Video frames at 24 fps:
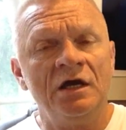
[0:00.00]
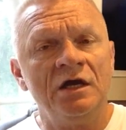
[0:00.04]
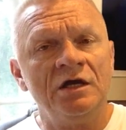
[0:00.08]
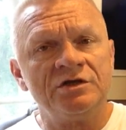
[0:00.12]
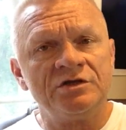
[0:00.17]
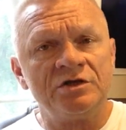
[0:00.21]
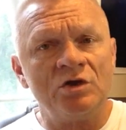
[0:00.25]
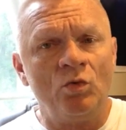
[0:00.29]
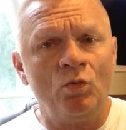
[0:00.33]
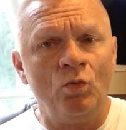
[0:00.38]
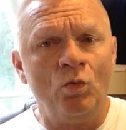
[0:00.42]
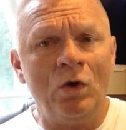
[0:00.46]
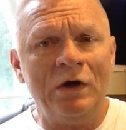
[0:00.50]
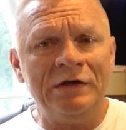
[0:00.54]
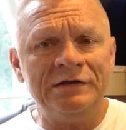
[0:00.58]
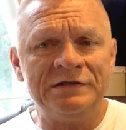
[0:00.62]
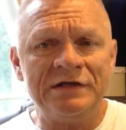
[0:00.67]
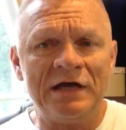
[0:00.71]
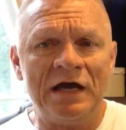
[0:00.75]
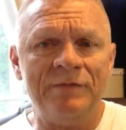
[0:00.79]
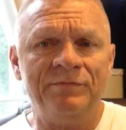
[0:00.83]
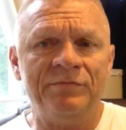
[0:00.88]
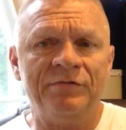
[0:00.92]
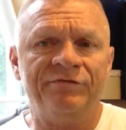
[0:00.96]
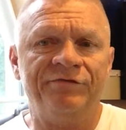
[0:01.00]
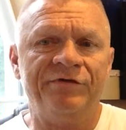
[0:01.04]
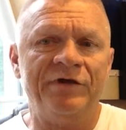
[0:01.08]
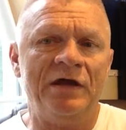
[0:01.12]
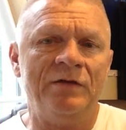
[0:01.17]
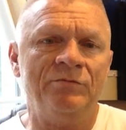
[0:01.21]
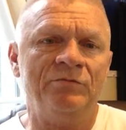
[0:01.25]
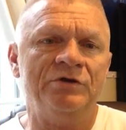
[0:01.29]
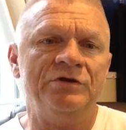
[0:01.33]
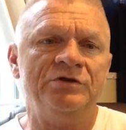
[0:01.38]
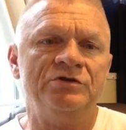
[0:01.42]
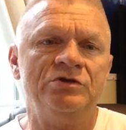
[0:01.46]
So what type of
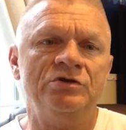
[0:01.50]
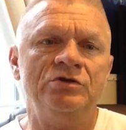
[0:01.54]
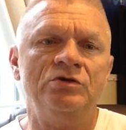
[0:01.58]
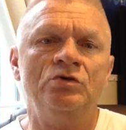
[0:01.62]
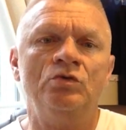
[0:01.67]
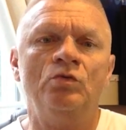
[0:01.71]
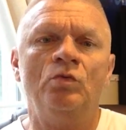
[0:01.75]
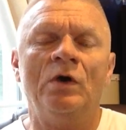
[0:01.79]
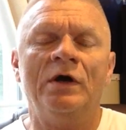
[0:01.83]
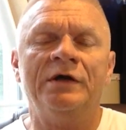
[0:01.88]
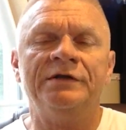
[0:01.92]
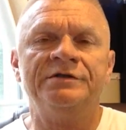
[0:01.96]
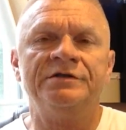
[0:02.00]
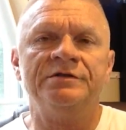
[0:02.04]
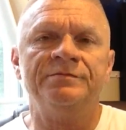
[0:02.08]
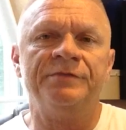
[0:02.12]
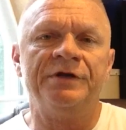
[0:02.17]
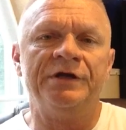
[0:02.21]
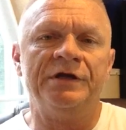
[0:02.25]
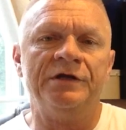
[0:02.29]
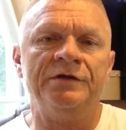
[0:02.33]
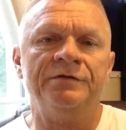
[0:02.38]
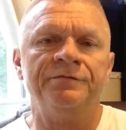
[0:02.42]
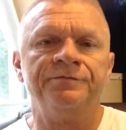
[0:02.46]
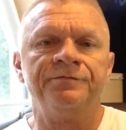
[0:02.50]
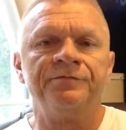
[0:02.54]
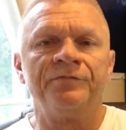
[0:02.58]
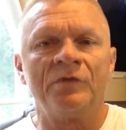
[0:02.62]
family do you want to be?